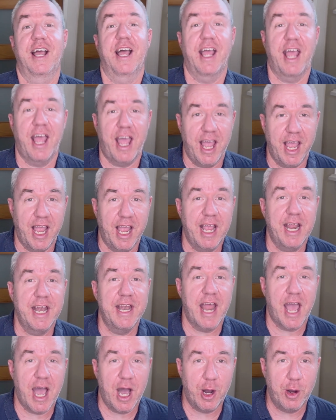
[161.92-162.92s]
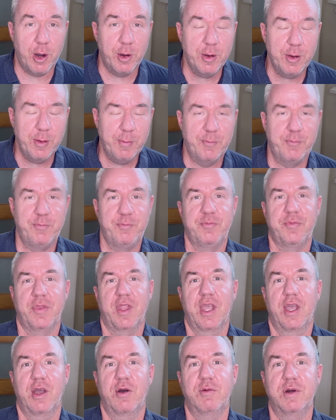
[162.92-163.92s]
a noun,
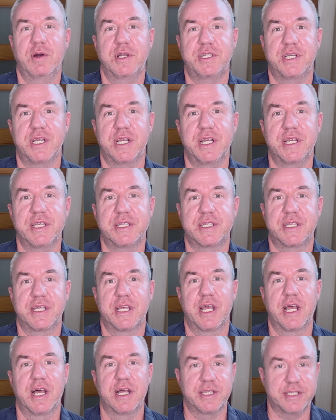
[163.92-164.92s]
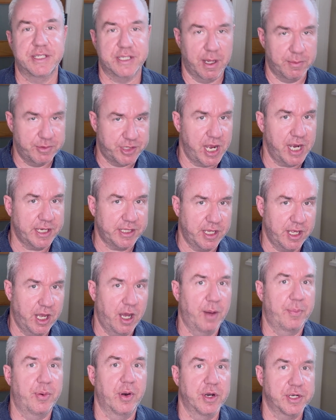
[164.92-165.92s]
which is a subject, a
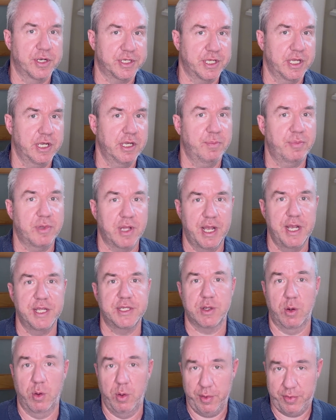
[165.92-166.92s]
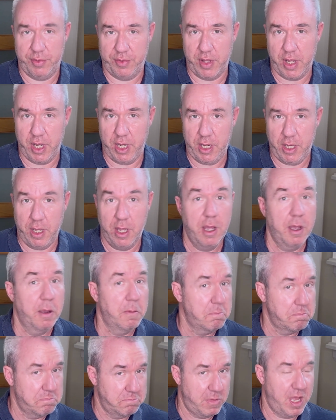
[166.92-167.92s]
person, place, or thing,
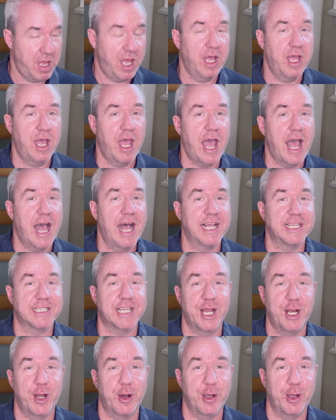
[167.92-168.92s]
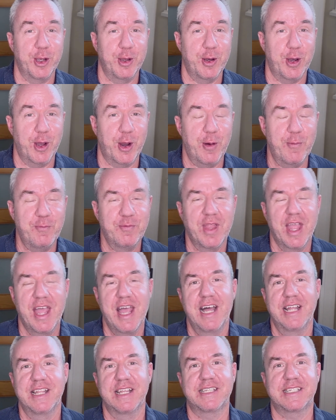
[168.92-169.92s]
as I know you know.
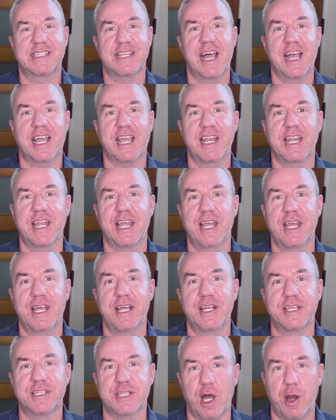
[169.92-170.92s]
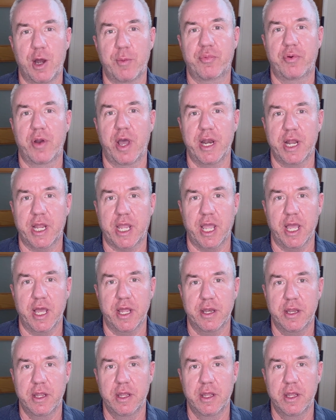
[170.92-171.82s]
The second is a predicate.